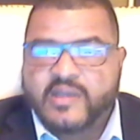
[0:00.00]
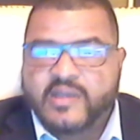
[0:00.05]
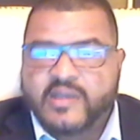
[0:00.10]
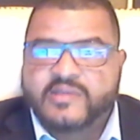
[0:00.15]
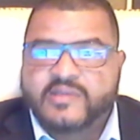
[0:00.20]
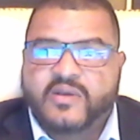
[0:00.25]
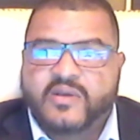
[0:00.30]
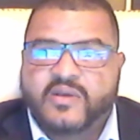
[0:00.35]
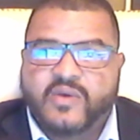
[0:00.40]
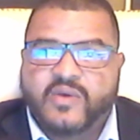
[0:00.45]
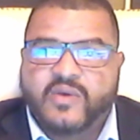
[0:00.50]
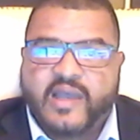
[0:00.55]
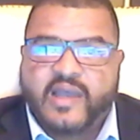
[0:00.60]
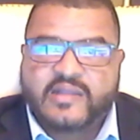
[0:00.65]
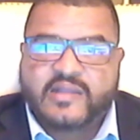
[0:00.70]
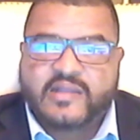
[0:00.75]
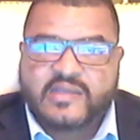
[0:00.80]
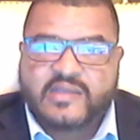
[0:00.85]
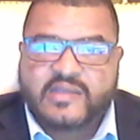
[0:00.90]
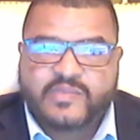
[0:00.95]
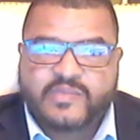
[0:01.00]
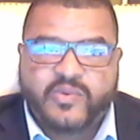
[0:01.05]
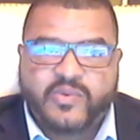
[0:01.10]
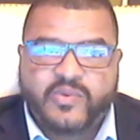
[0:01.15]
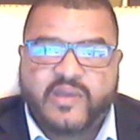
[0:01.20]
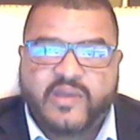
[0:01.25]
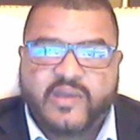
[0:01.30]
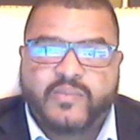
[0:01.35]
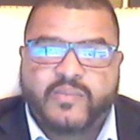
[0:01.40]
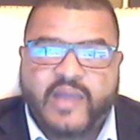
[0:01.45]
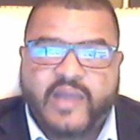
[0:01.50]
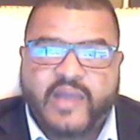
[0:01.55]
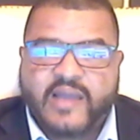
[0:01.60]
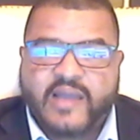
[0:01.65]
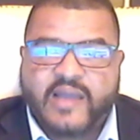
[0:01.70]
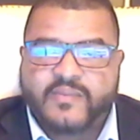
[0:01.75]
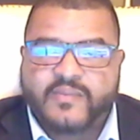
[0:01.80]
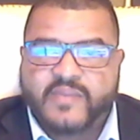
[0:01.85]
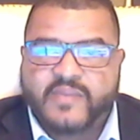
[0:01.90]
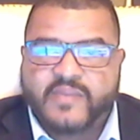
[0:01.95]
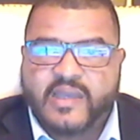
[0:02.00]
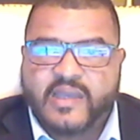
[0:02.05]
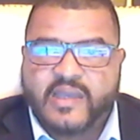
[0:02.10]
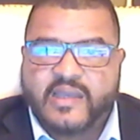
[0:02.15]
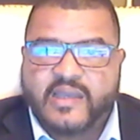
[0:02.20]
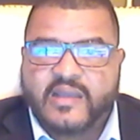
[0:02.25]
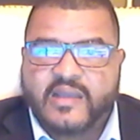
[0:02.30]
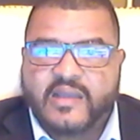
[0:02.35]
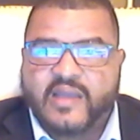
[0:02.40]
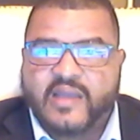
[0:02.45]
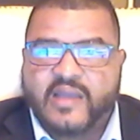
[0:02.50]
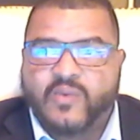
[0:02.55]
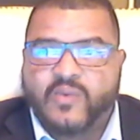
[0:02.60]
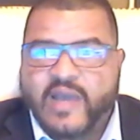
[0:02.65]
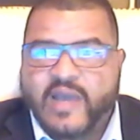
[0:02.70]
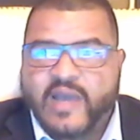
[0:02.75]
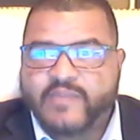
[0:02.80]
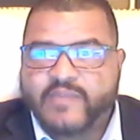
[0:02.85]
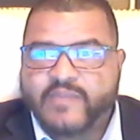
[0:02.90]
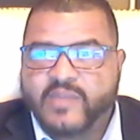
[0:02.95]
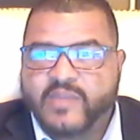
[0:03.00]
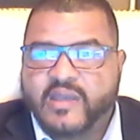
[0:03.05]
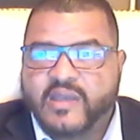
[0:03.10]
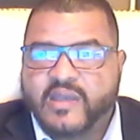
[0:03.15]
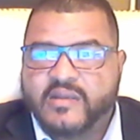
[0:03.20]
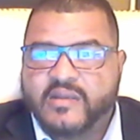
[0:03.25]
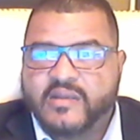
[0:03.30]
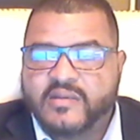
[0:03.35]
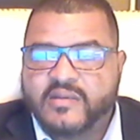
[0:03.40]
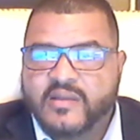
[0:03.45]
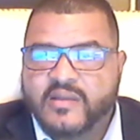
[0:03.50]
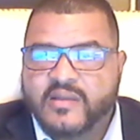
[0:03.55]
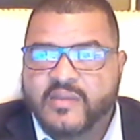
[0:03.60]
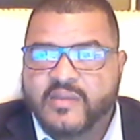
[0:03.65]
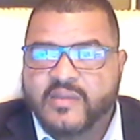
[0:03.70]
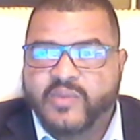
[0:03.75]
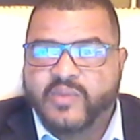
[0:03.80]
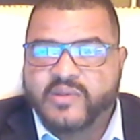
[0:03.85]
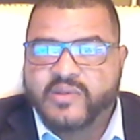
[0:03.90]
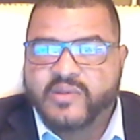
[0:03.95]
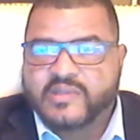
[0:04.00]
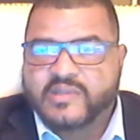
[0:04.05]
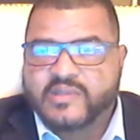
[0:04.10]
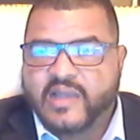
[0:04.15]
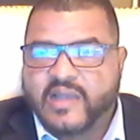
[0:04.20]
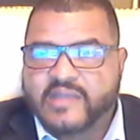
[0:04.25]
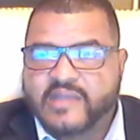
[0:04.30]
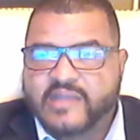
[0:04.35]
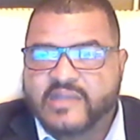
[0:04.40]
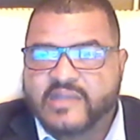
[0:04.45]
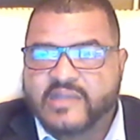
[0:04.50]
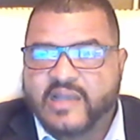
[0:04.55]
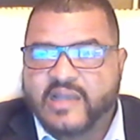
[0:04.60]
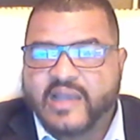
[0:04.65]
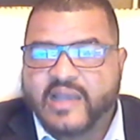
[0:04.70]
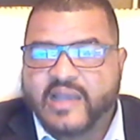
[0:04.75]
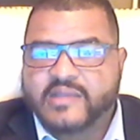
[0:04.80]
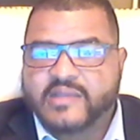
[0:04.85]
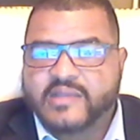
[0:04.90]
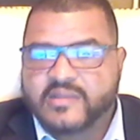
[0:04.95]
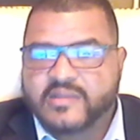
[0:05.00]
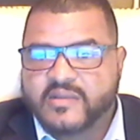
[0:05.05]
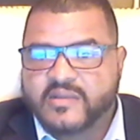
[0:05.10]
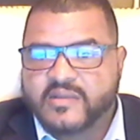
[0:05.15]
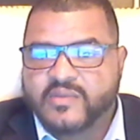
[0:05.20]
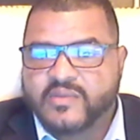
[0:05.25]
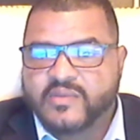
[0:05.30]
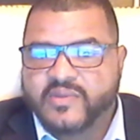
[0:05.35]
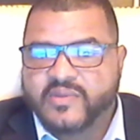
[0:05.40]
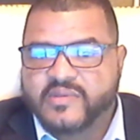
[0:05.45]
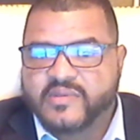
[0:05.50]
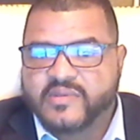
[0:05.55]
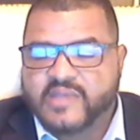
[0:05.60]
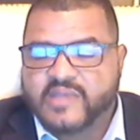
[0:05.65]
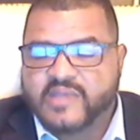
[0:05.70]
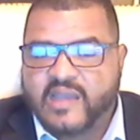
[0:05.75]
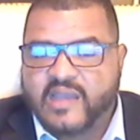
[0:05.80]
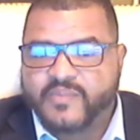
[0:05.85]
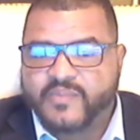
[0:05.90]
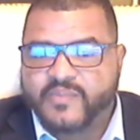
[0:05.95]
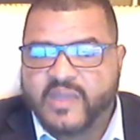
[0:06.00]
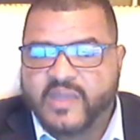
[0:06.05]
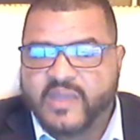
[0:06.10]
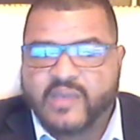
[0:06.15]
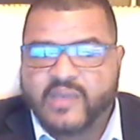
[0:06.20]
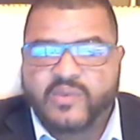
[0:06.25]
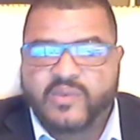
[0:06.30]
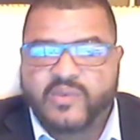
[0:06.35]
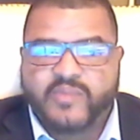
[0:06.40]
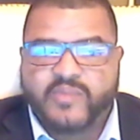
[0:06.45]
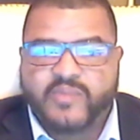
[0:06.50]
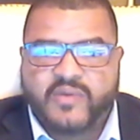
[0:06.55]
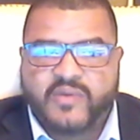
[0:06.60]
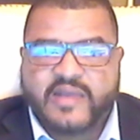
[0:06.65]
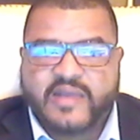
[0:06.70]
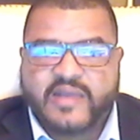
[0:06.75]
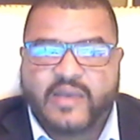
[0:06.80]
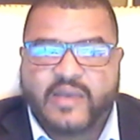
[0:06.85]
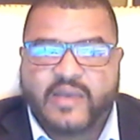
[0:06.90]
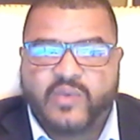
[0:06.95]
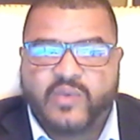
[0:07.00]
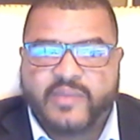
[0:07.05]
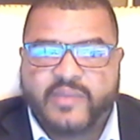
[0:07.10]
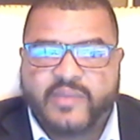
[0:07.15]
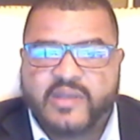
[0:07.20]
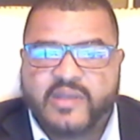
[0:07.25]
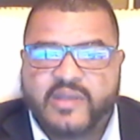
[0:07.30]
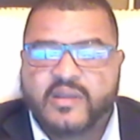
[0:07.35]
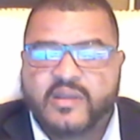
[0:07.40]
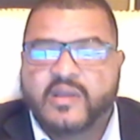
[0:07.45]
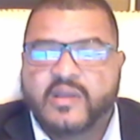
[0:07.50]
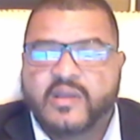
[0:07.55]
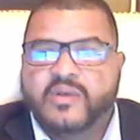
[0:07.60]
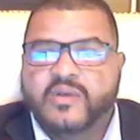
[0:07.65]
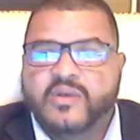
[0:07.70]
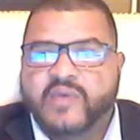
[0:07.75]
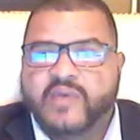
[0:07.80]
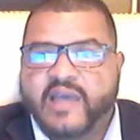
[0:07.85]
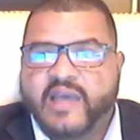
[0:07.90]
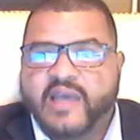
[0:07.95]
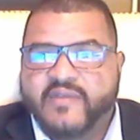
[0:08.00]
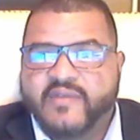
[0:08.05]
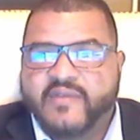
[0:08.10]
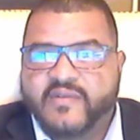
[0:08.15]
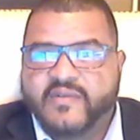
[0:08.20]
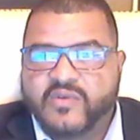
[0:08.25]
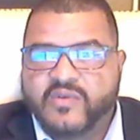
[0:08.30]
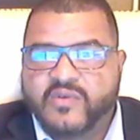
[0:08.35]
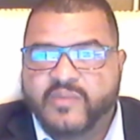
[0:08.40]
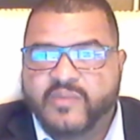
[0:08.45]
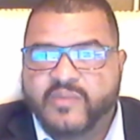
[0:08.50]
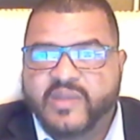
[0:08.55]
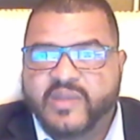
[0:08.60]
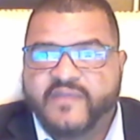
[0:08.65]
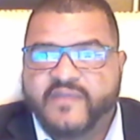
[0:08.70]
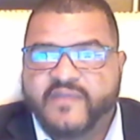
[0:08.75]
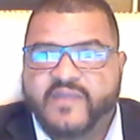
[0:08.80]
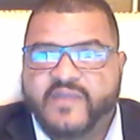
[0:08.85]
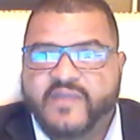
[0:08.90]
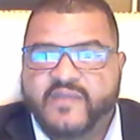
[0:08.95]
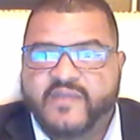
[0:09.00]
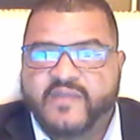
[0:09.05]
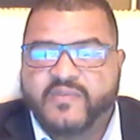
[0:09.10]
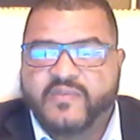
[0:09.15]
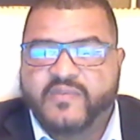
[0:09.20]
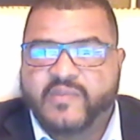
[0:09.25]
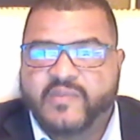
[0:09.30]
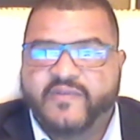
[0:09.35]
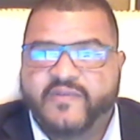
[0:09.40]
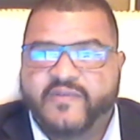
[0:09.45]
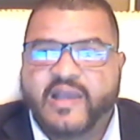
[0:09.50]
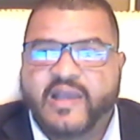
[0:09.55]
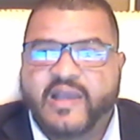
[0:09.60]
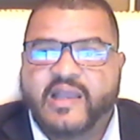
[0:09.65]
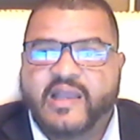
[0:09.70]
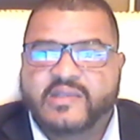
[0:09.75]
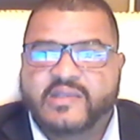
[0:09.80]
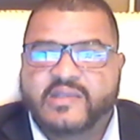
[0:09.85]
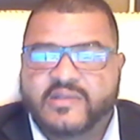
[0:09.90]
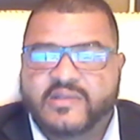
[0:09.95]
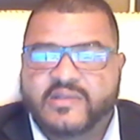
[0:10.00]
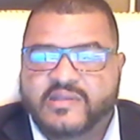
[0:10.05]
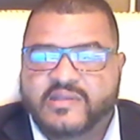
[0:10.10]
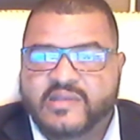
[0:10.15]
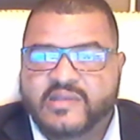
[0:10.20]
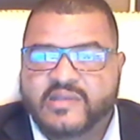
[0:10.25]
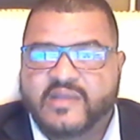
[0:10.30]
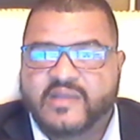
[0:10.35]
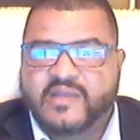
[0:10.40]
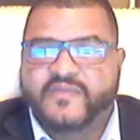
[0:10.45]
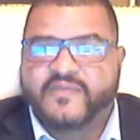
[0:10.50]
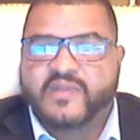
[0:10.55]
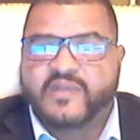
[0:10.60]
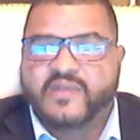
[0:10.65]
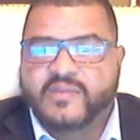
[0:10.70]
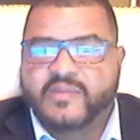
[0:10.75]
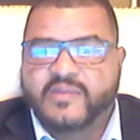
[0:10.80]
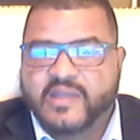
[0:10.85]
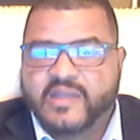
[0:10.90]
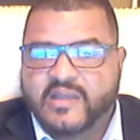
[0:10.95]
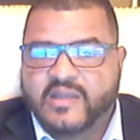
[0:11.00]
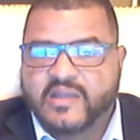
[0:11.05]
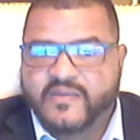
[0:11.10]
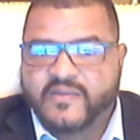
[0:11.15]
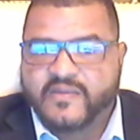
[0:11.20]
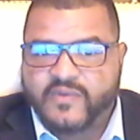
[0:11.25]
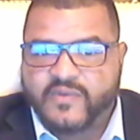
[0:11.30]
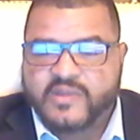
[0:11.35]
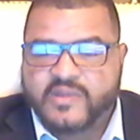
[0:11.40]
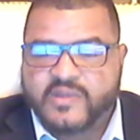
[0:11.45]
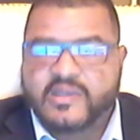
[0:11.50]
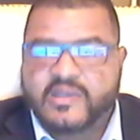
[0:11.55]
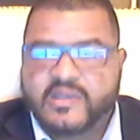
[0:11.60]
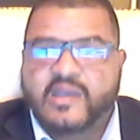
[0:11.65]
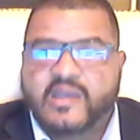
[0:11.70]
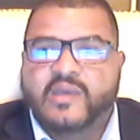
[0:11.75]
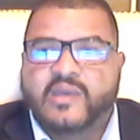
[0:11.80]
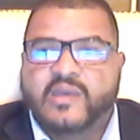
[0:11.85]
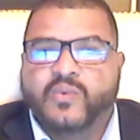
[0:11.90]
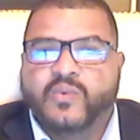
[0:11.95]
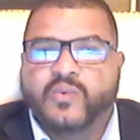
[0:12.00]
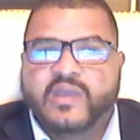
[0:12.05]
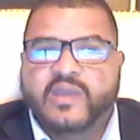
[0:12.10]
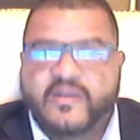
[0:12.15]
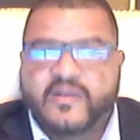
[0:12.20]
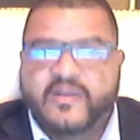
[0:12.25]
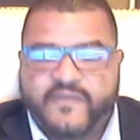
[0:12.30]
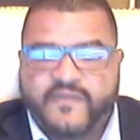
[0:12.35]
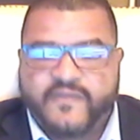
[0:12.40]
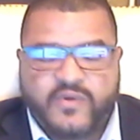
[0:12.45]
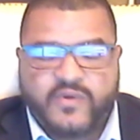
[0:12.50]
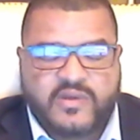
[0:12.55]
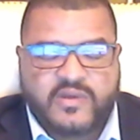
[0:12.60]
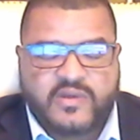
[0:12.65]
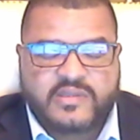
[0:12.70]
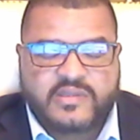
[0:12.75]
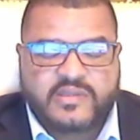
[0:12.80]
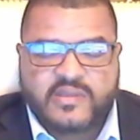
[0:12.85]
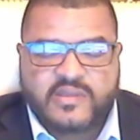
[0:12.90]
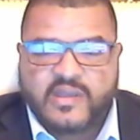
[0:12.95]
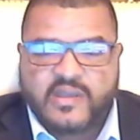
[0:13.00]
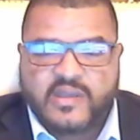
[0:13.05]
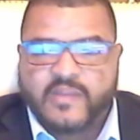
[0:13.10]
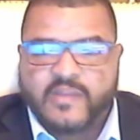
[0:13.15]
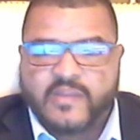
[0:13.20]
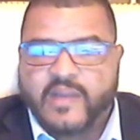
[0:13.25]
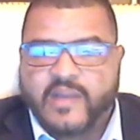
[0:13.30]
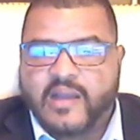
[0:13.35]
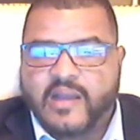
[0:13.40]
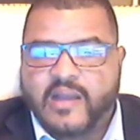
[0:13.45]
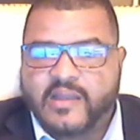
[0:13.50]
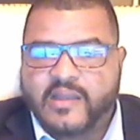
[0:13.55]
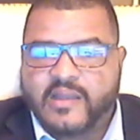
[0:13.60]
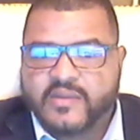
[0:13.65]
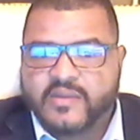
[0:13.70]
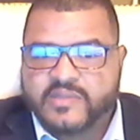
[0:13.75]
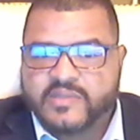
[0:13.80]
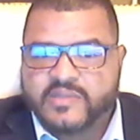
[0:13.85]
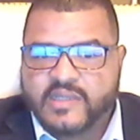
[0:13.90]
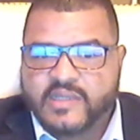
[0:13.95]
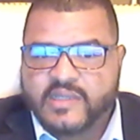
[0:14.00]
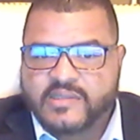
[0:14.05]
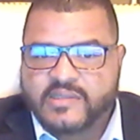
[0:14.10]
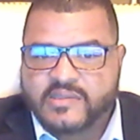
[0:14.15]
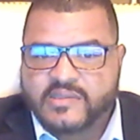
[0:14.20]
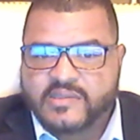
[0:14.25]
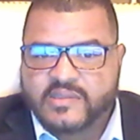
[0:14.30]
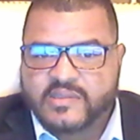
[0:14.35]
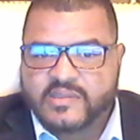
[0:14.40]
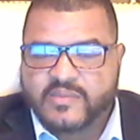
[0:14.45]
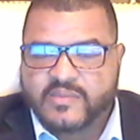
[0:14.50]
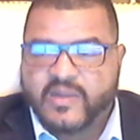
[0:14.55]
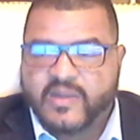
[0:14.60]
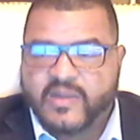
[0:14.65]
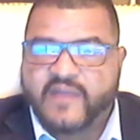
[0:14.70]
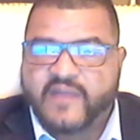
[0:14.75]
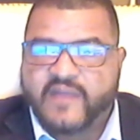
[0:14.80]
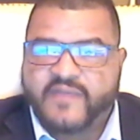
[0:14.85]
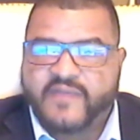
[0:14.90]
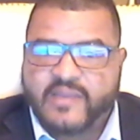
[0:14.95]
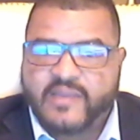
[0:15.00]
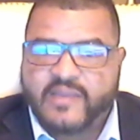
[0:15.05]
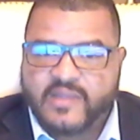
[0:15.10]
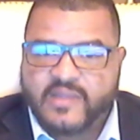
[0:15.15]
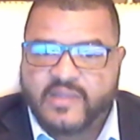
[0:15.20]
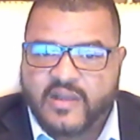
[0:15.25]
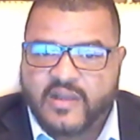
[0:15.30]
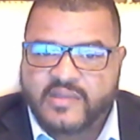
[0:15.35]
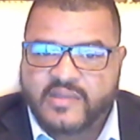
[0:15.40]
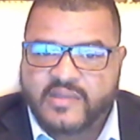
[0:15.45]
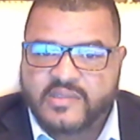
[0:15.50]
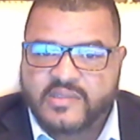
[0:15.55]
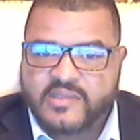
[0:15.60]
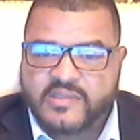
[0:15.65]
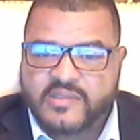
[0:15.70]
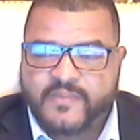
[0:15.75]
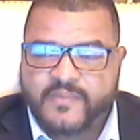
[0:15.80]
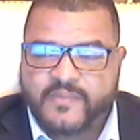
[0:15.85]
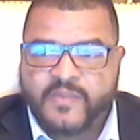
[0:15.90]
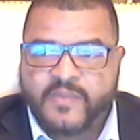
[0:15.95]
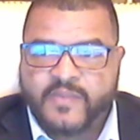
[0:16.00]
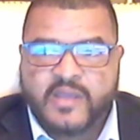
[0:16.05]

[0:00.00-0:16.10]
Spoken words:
So at this point, black men and white men post the 1990s are dealing with the same thing. We both got women who are benefiting from a financial incentive for them to get a divorce, reinforced by our legal justice system, by our family law system.